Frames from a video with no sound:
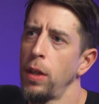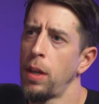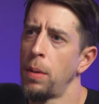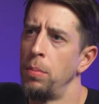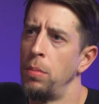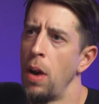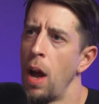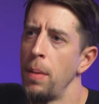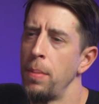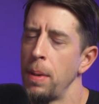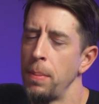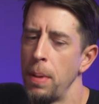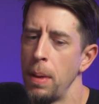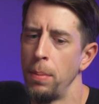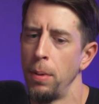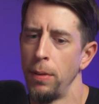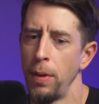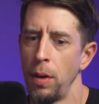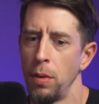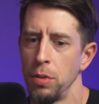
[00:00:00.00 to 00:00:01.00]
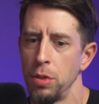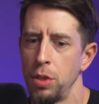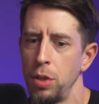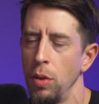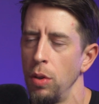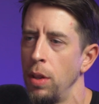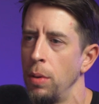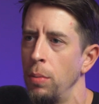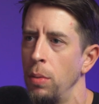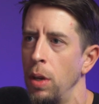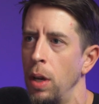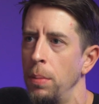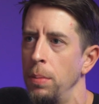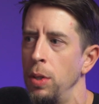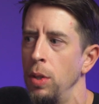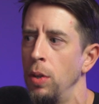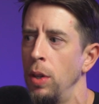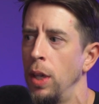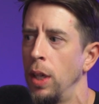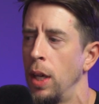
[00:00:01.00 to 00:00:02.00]
feel like I'm robbing people if I don't show them what
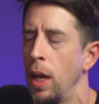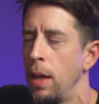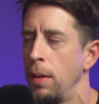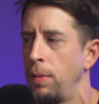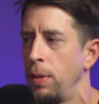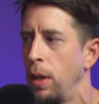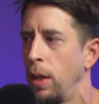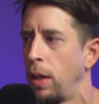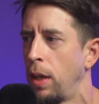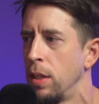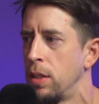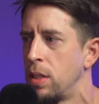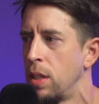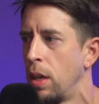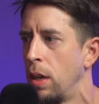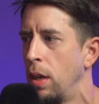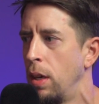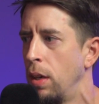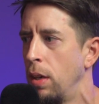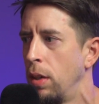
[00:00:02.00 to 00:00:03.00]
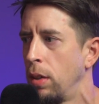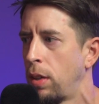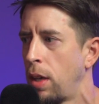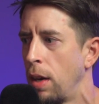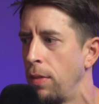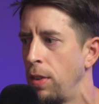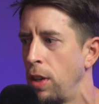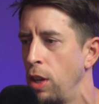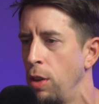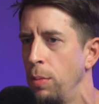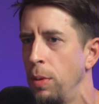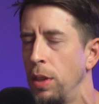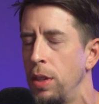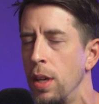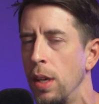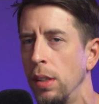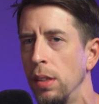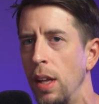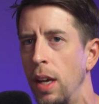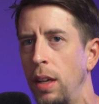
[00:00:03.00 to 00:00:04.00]
I'm doing. I feel like it's a kind of a human
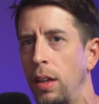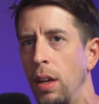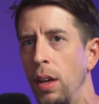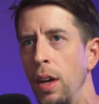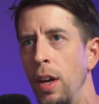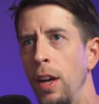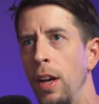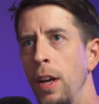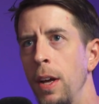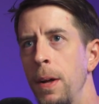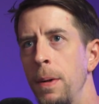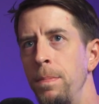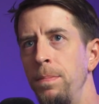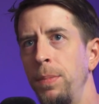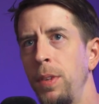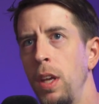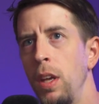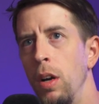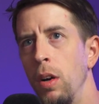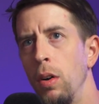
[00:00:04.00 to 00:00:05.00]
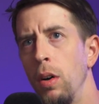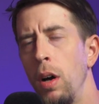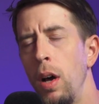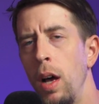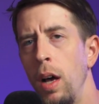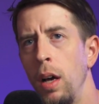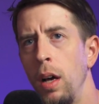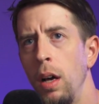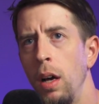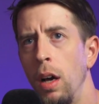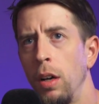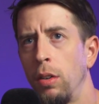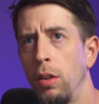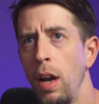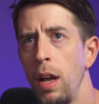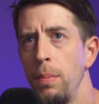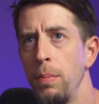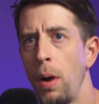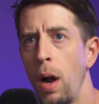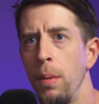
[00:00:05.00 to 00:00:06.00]
thing. Like, you know, a
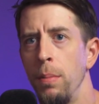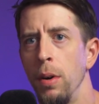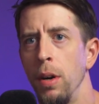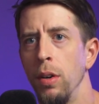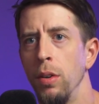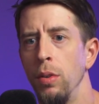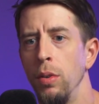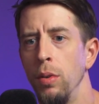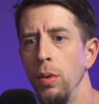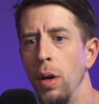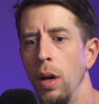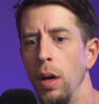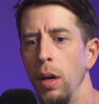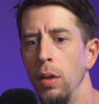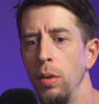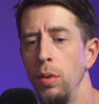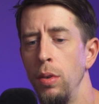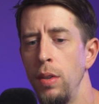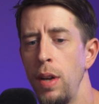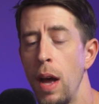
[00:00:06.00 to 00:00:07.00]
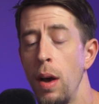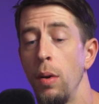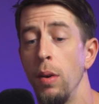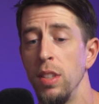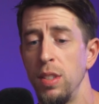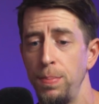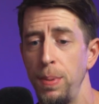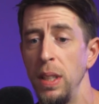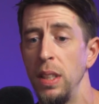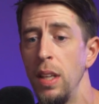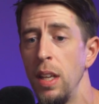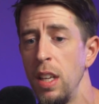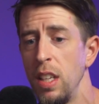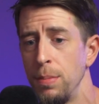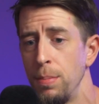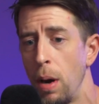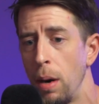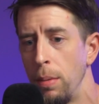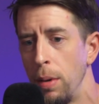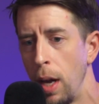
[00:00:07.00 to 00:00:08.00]
great barber who now is P.
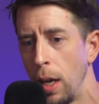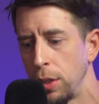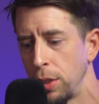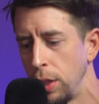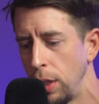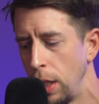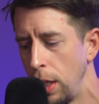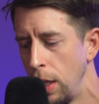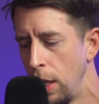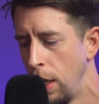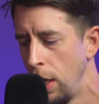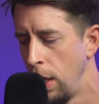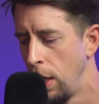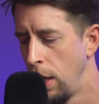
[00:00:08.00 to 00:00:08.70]
Diddy's barber, actually,